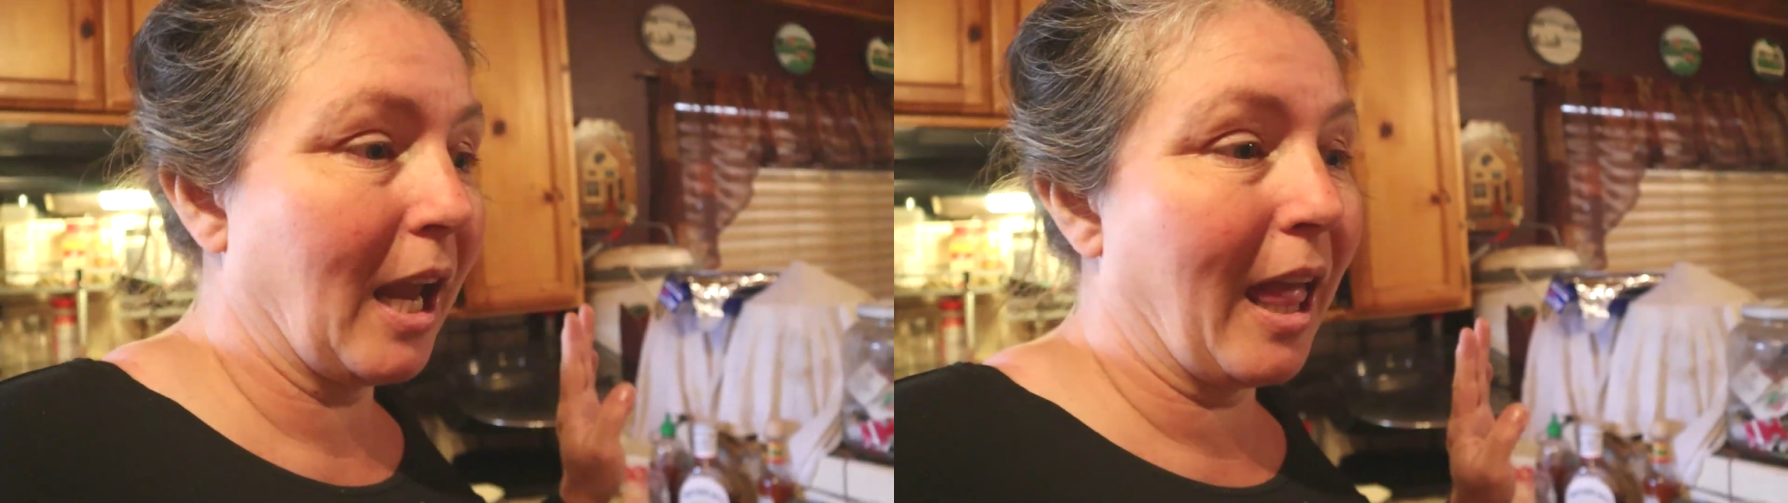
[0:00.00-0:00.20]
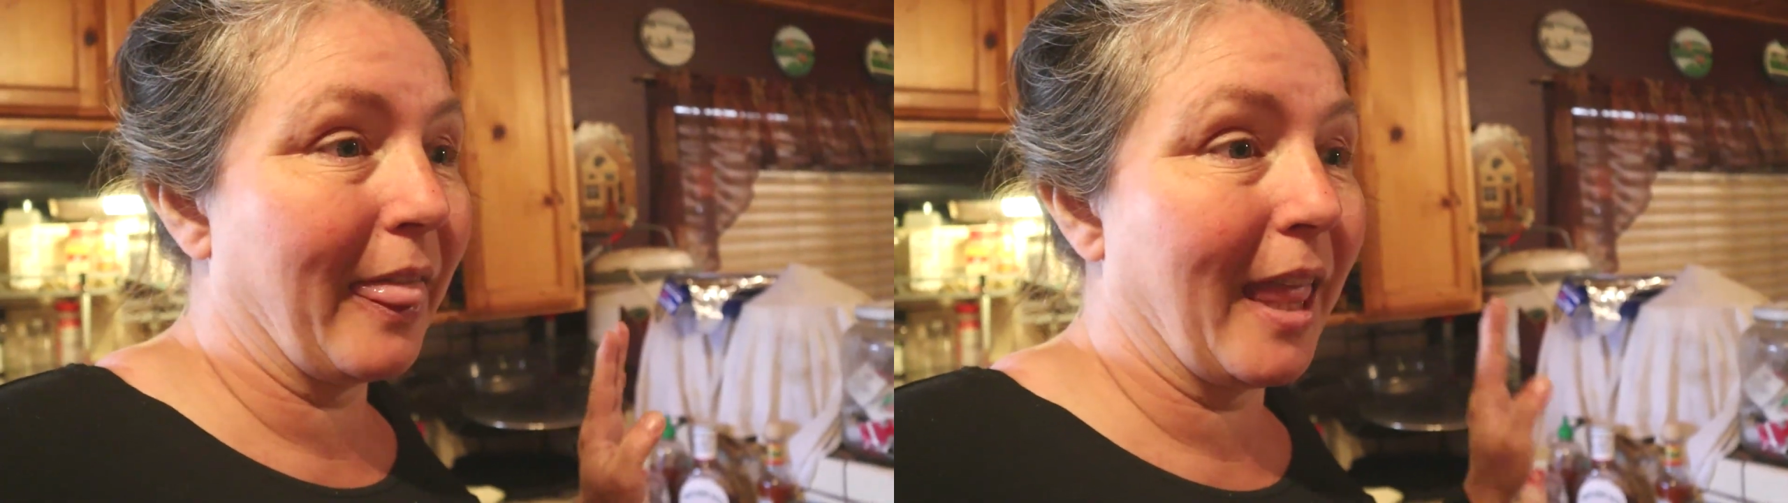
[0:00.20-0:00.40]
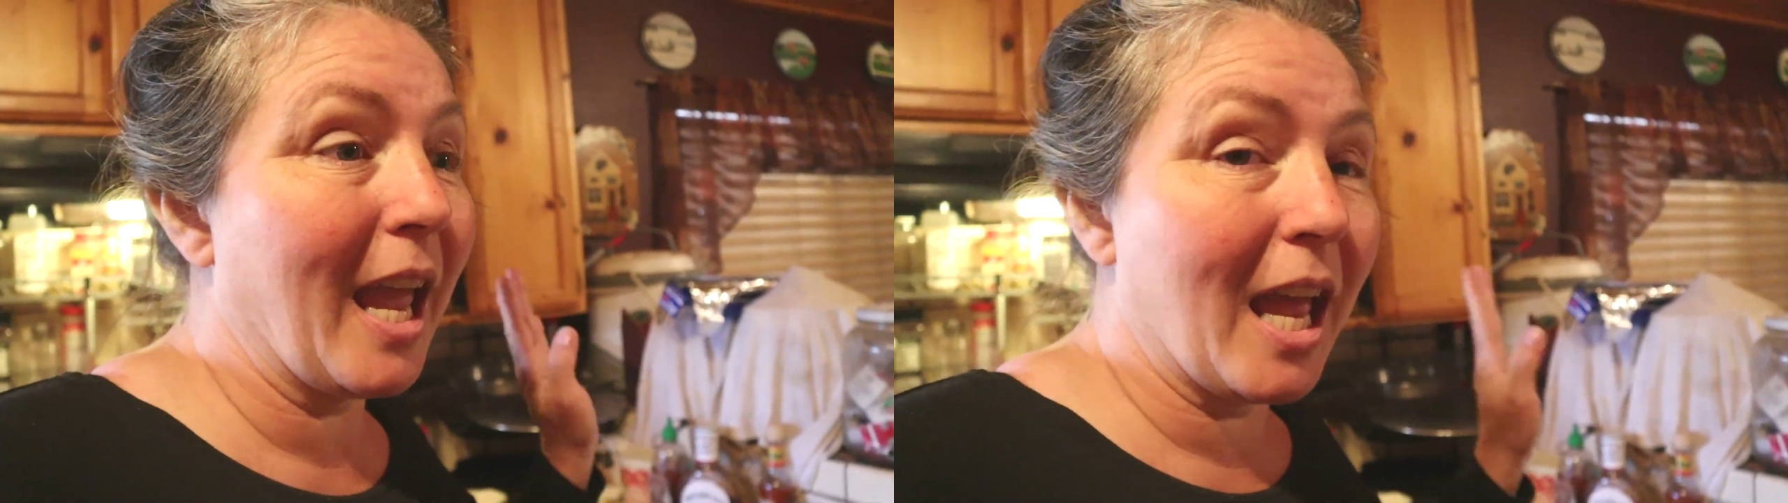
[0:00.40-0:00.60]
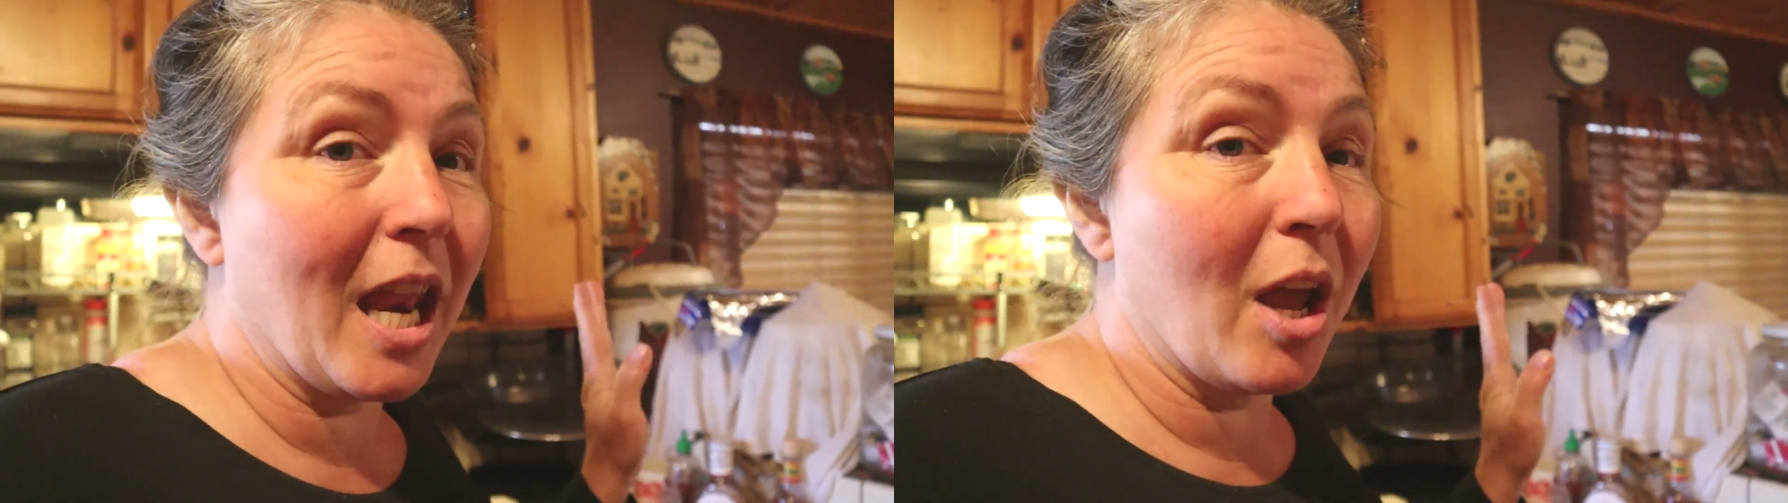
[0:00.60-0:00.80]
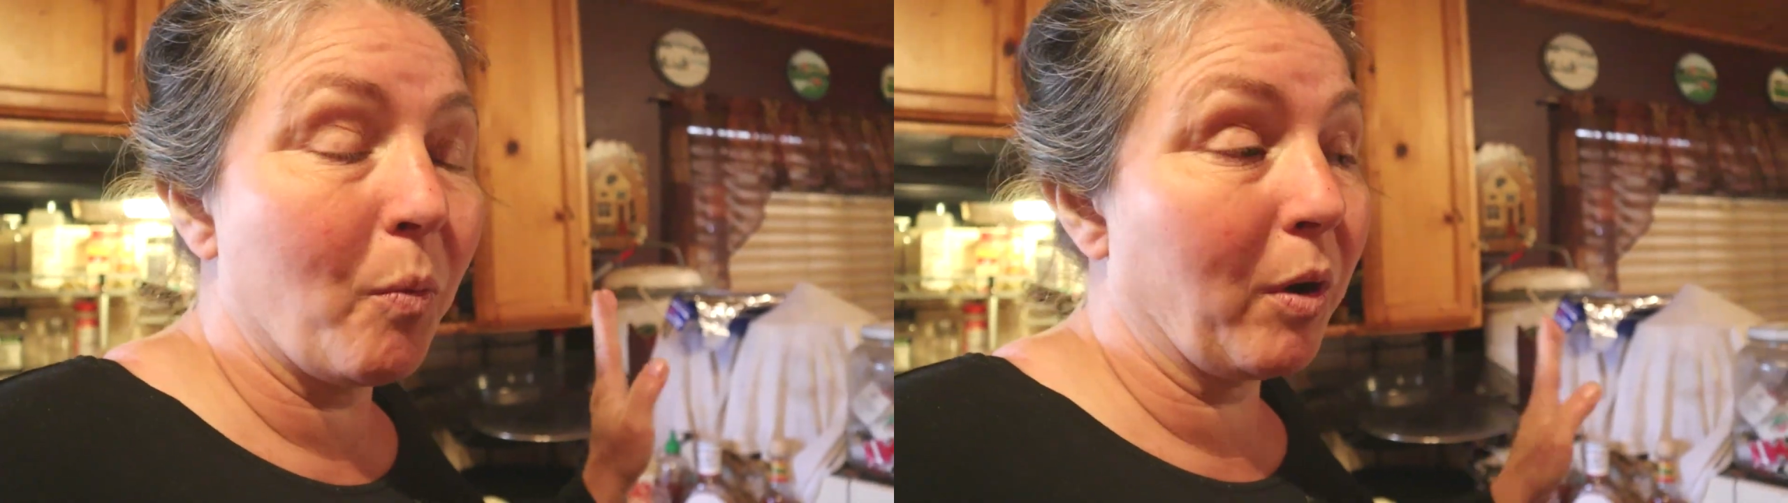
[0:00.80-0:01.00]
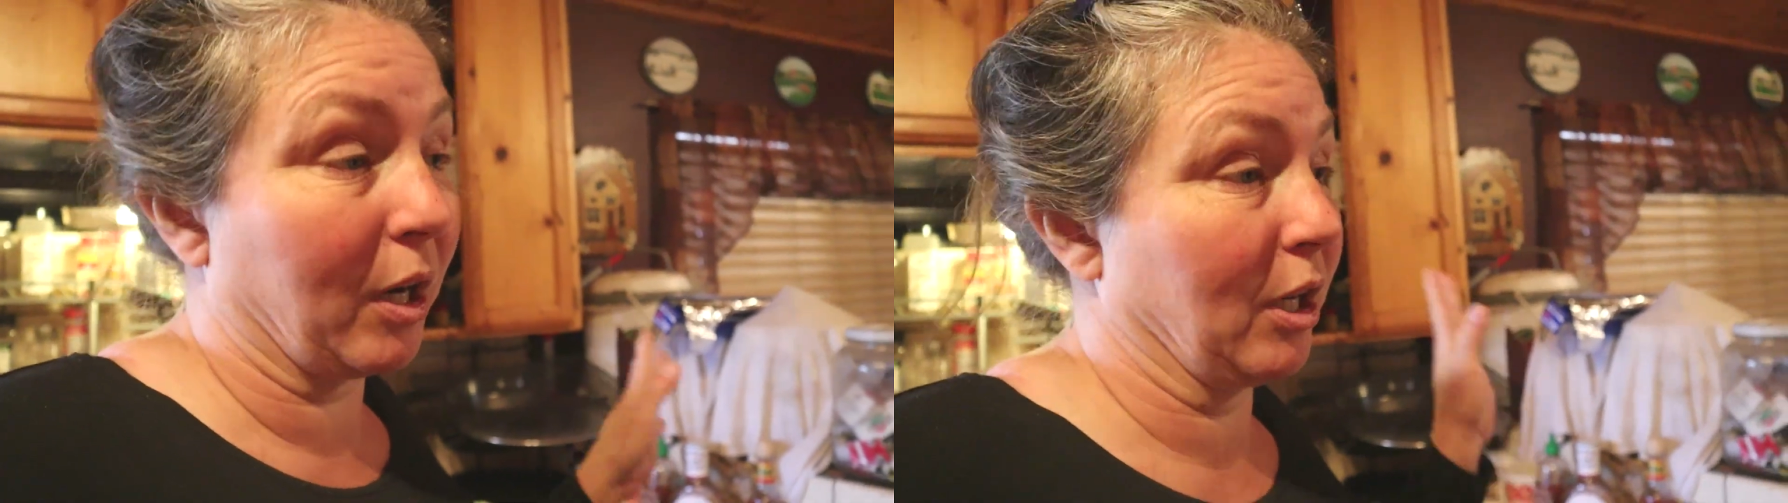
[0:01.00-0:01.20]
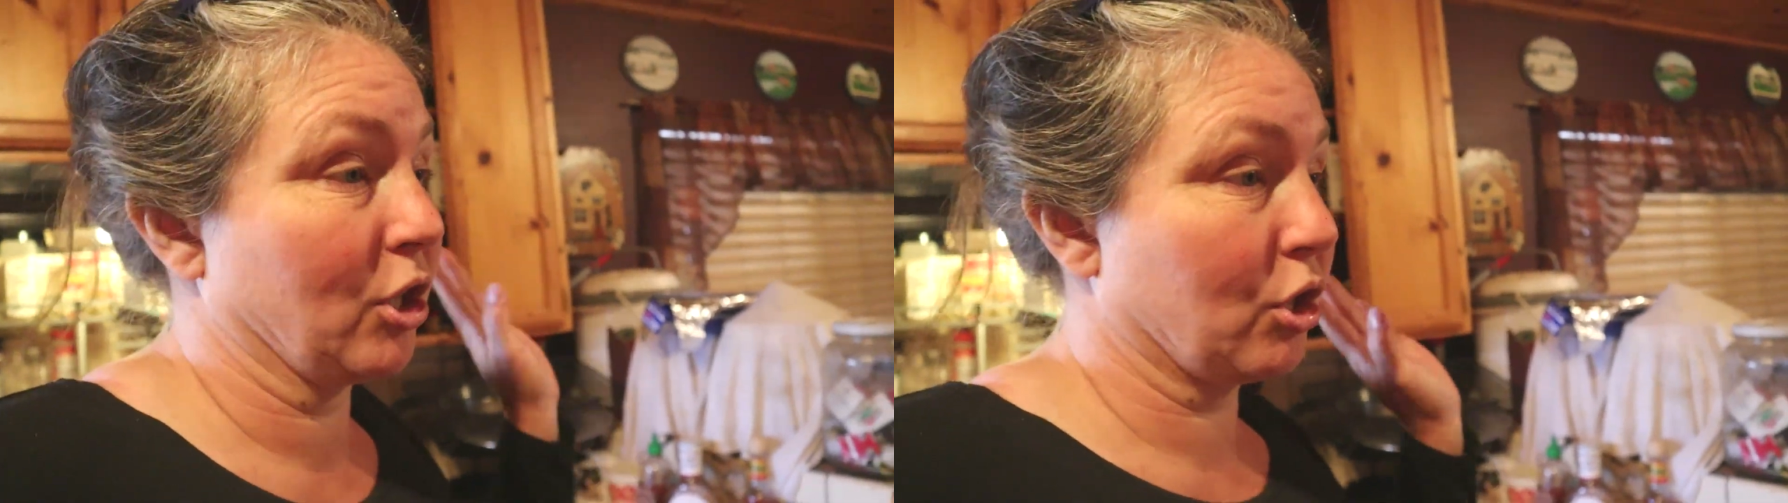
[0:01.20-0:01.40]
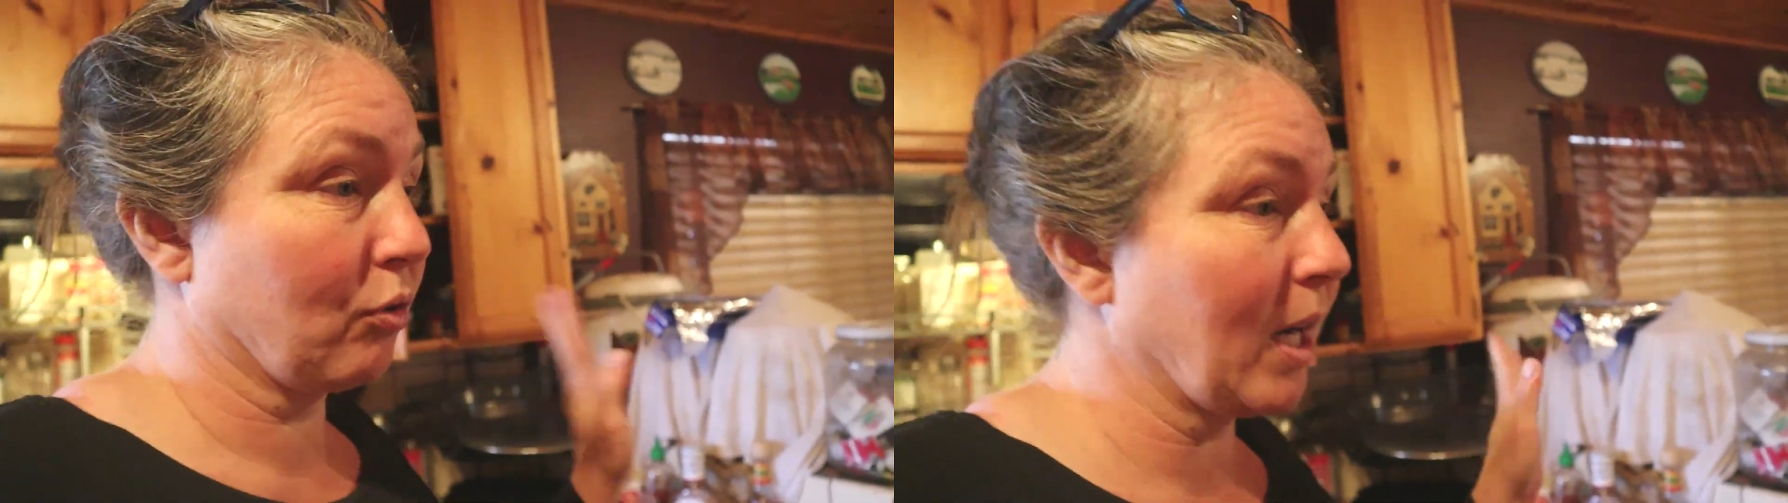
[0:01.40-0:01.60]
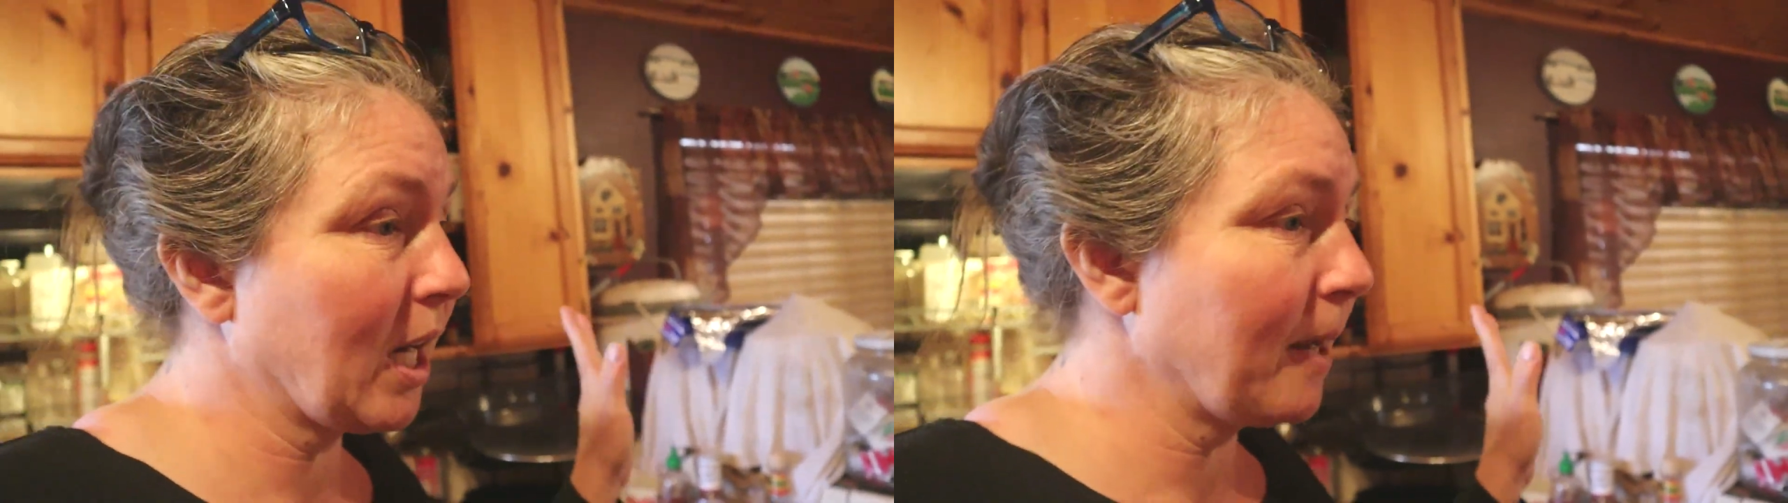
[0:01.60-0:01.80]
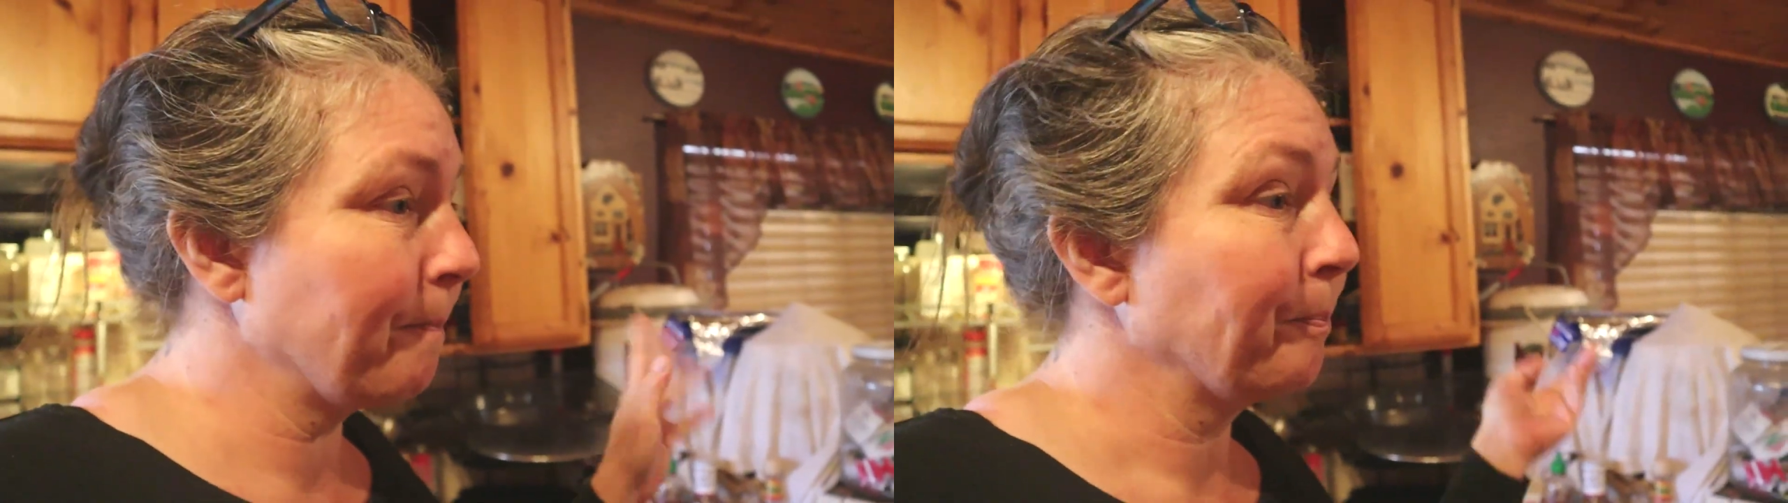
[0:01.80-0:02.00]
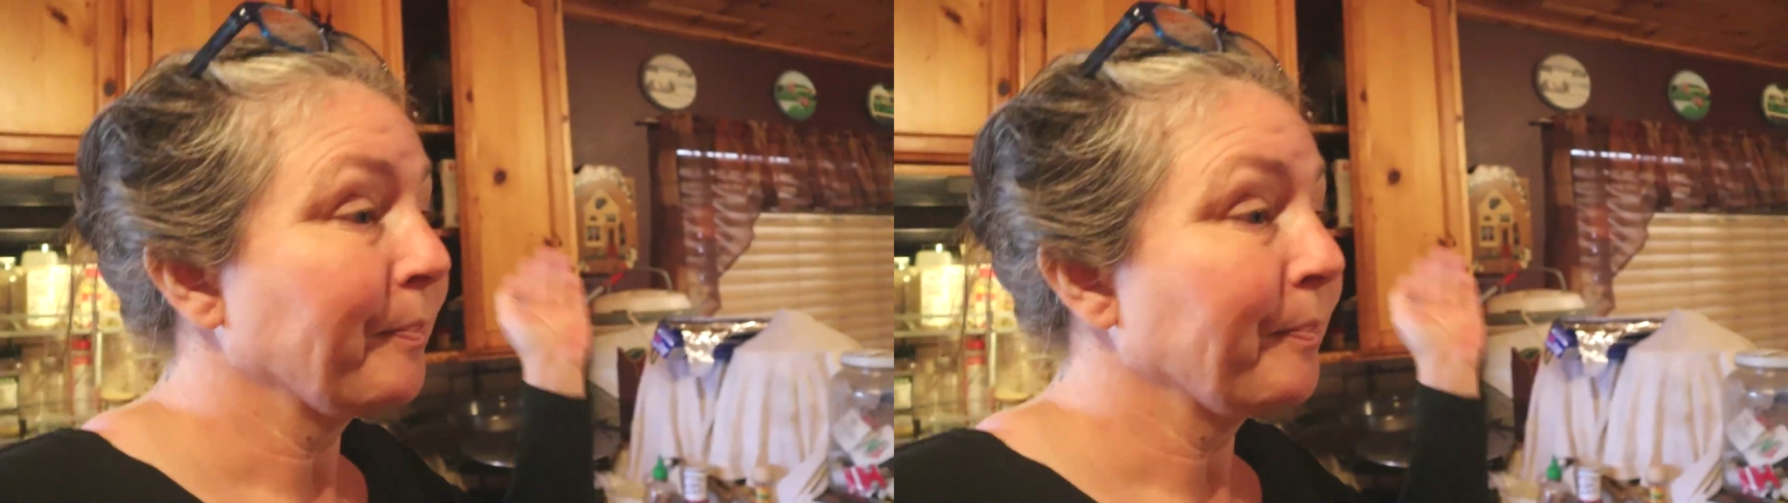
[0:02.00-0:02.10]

And then we're gonna strain it